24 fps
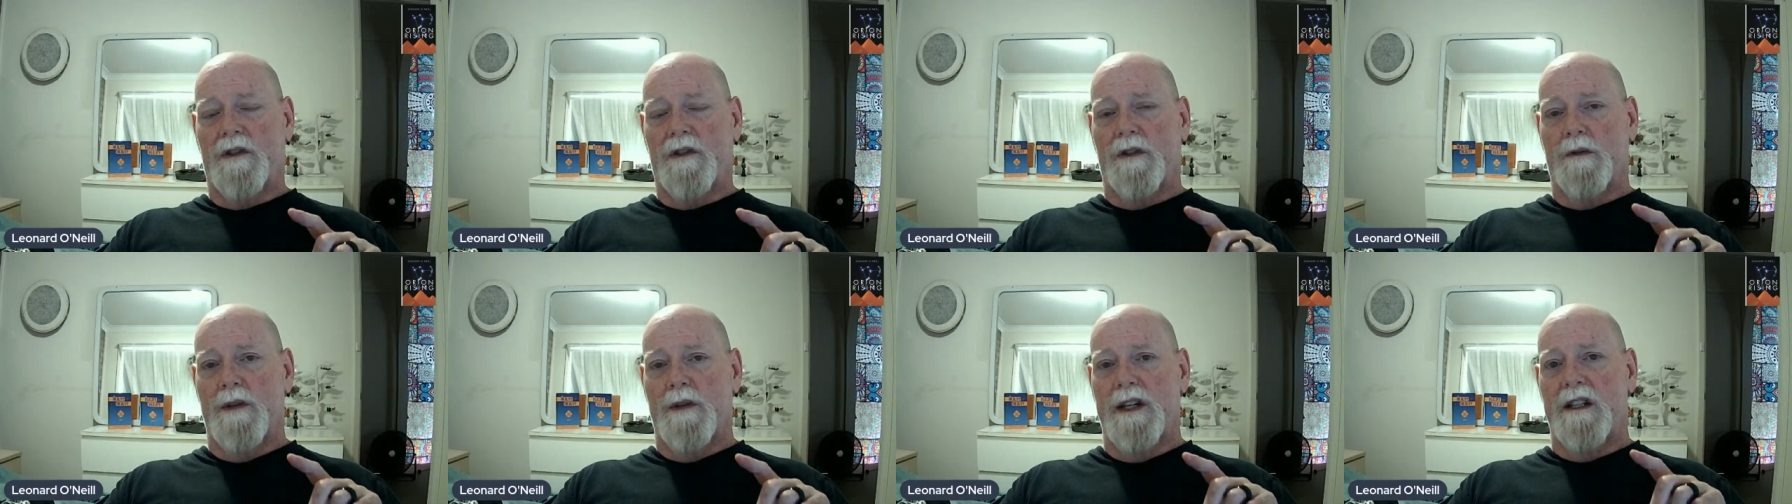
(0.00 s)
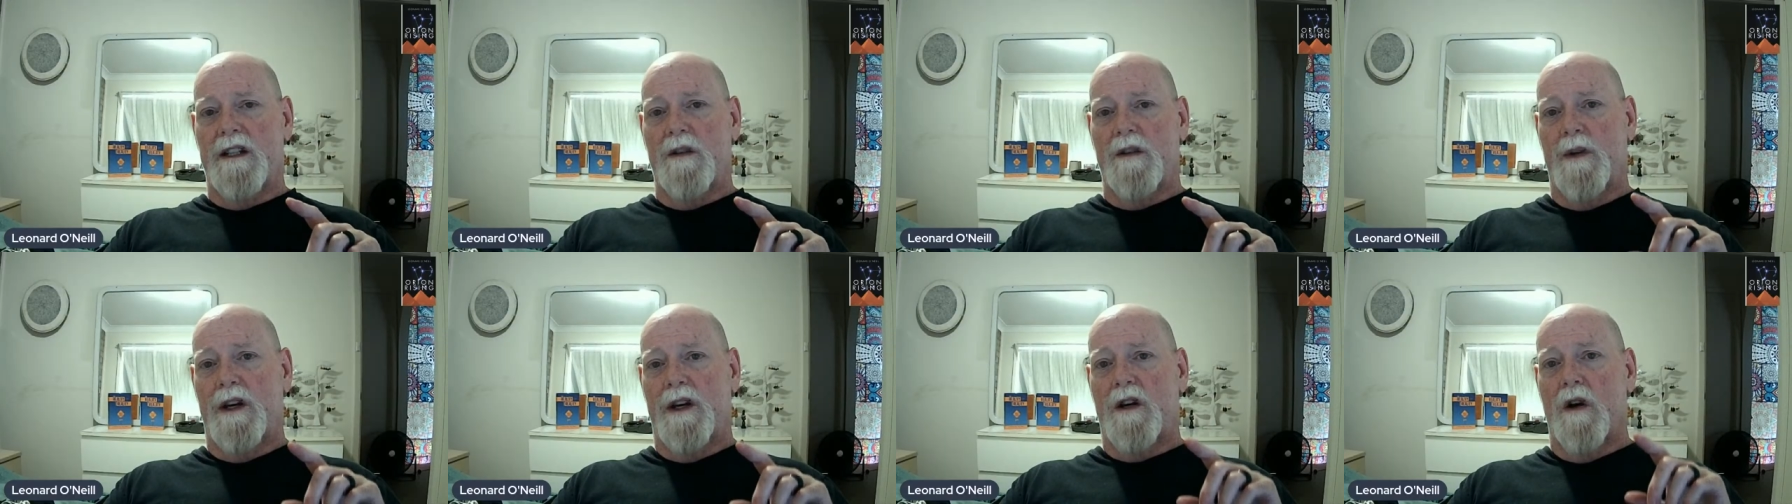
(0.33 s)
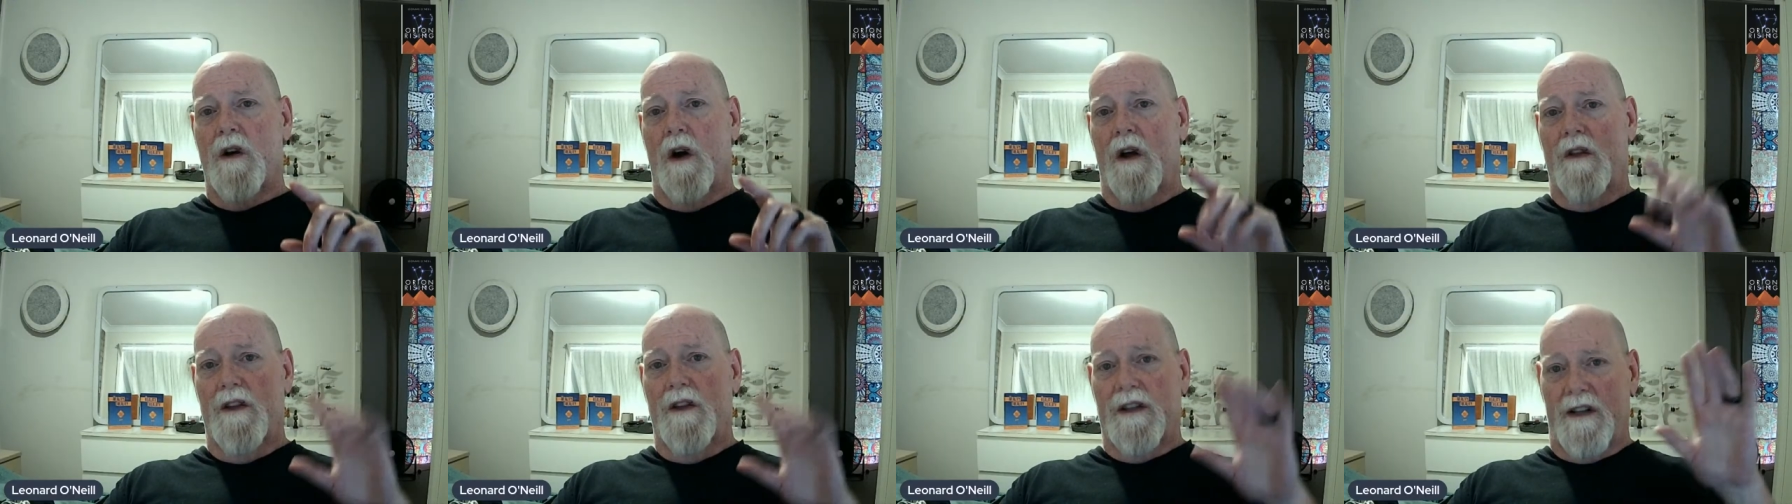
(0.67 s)
The reason that we
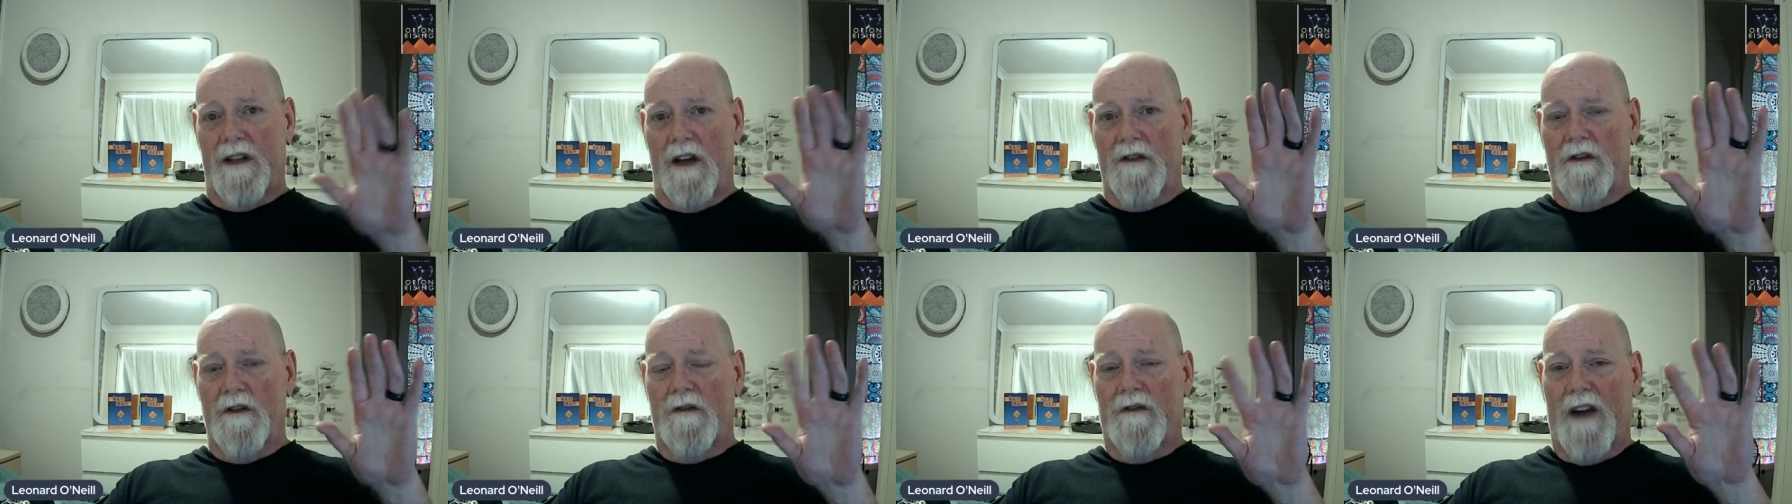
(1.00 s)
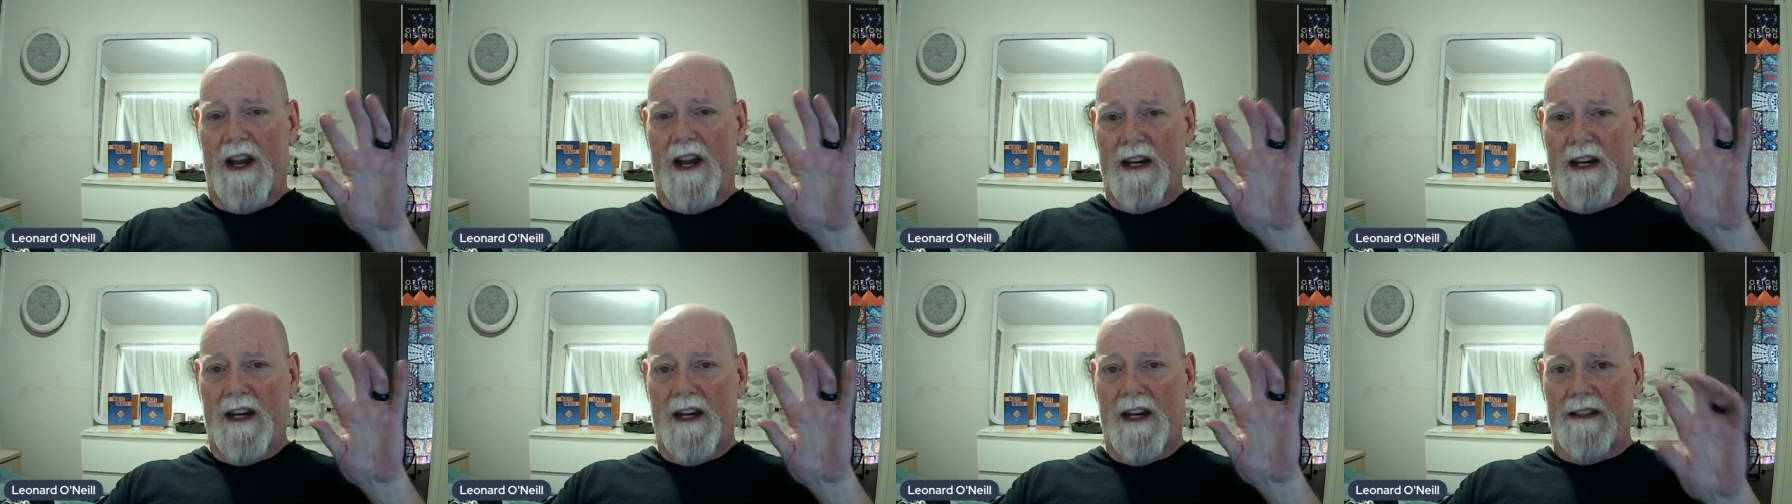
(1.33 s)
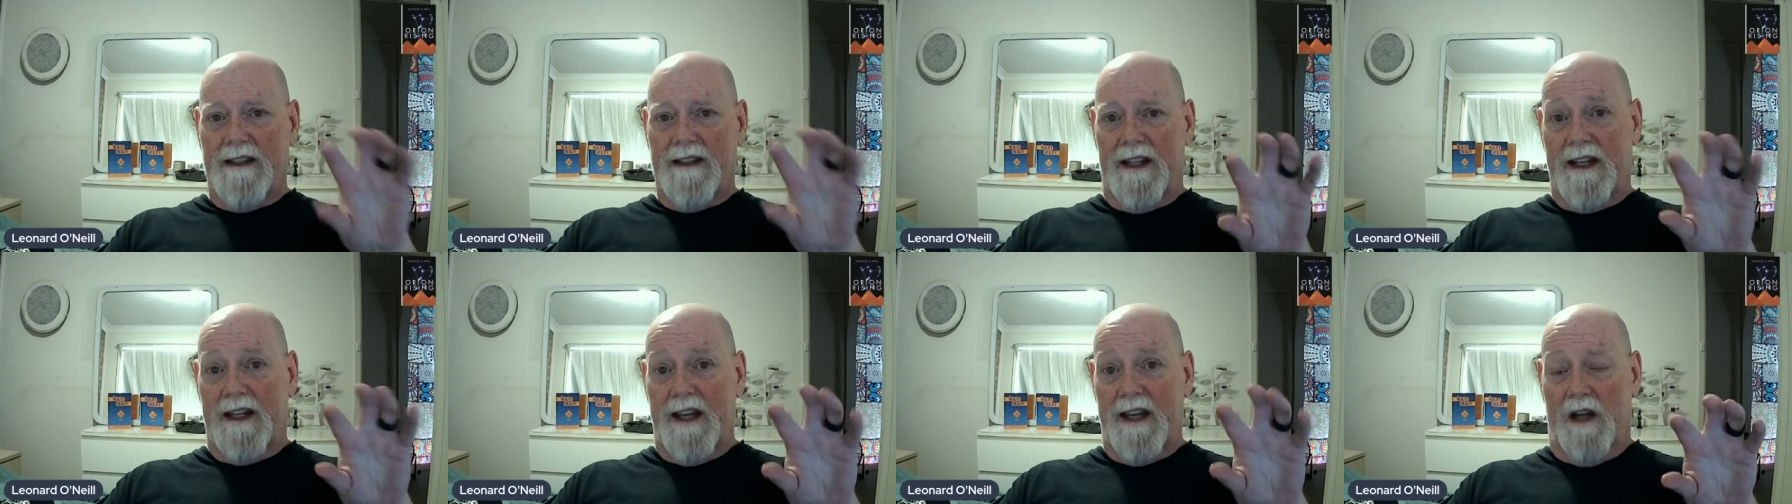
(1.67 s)
call the Southern Vikings
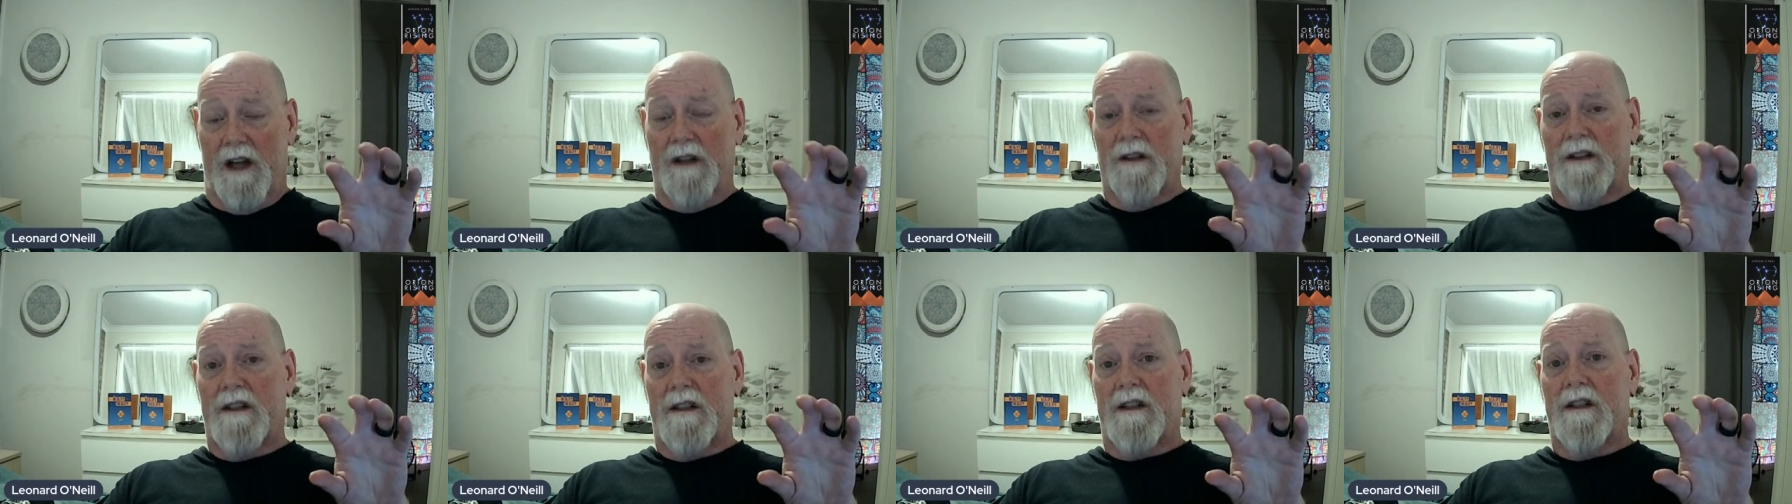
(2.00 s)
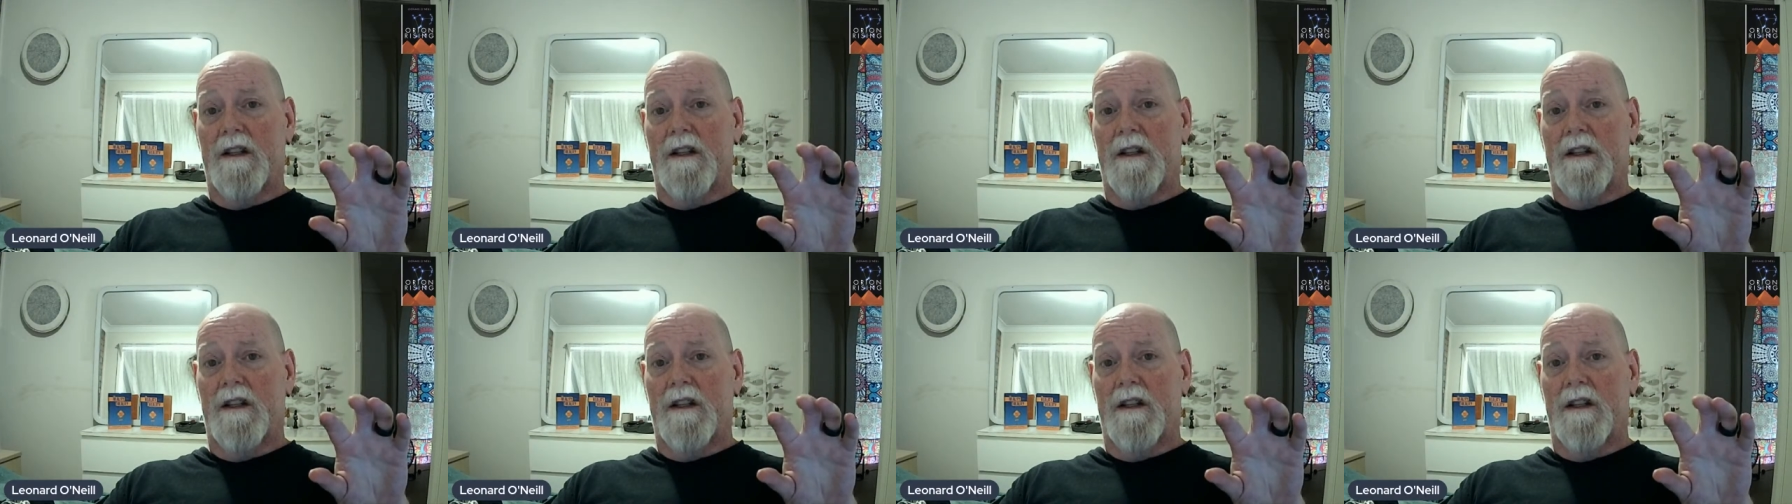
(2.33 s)
the Celts